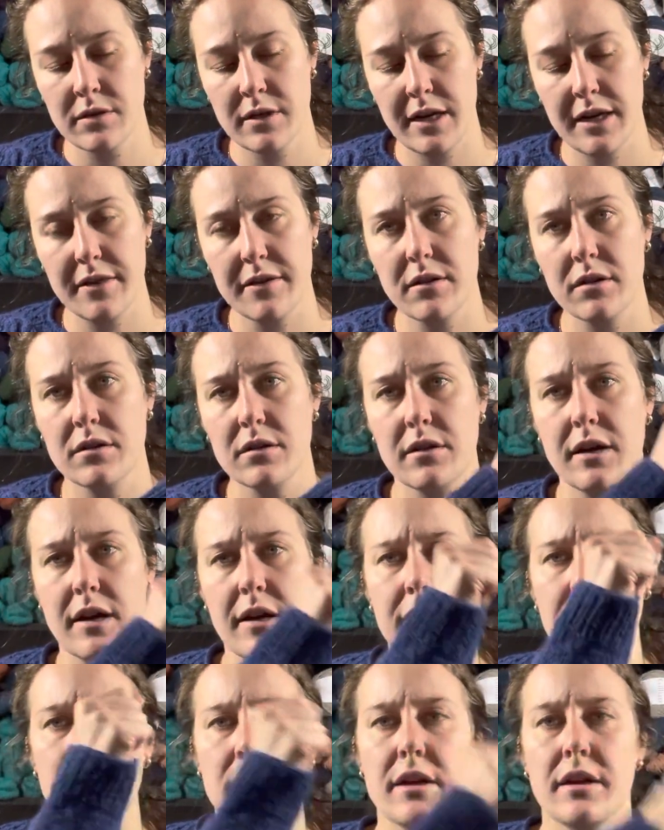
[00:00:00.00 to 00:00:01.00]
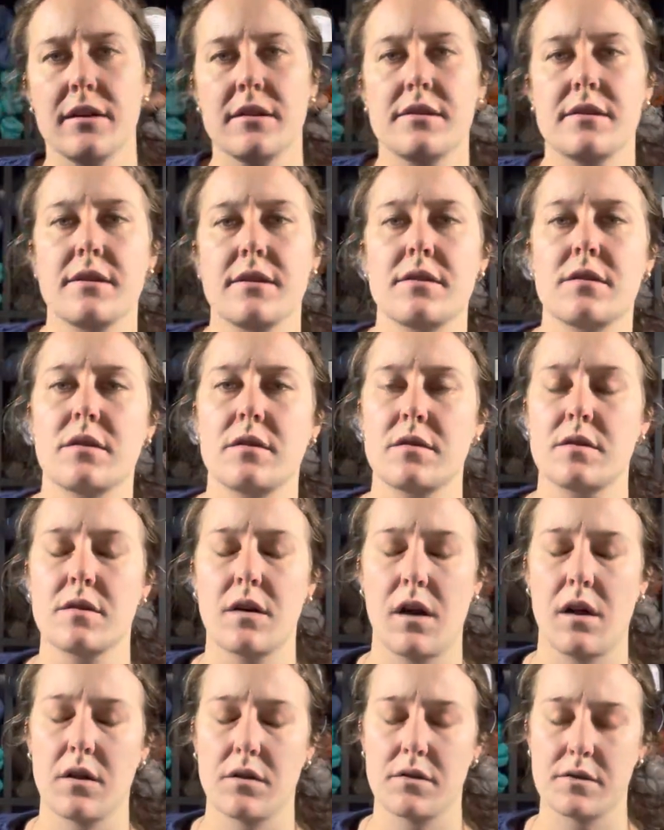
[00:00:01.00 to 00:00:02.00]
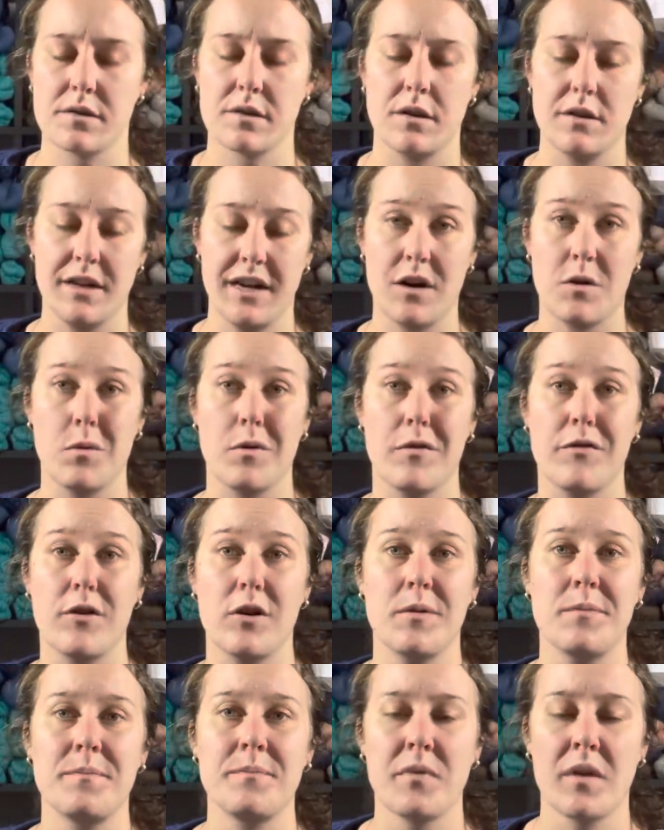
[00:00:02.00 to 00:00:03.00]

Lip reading: heathering. This color is called Aquifer.